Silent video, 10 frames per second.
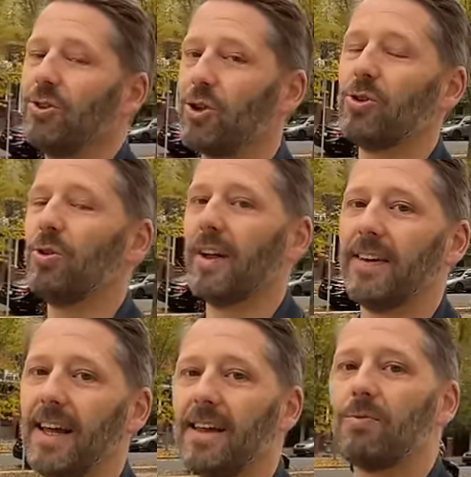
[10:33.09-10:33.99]
Just do it on
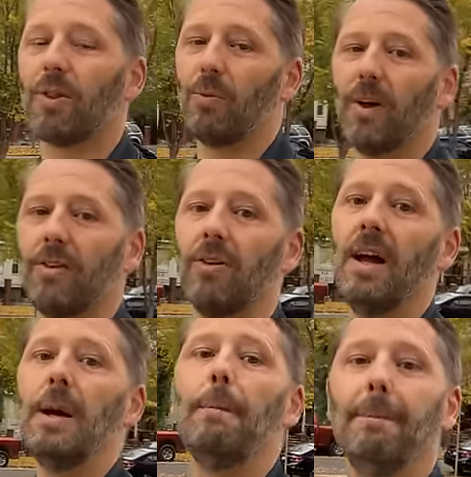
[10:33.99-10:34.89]
the days when the weather
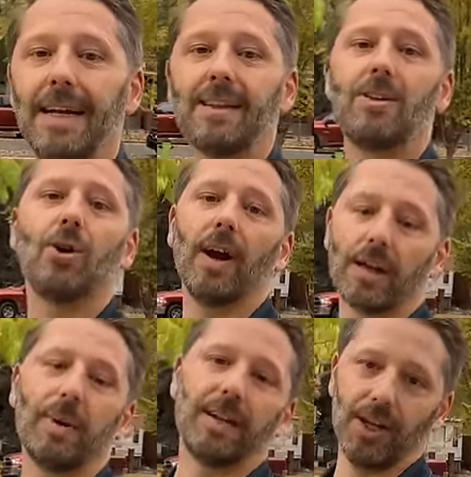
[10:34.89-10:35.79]
meets your
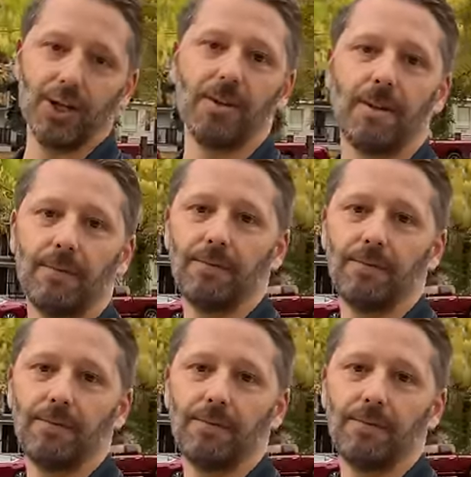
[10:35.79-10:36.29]
expectations.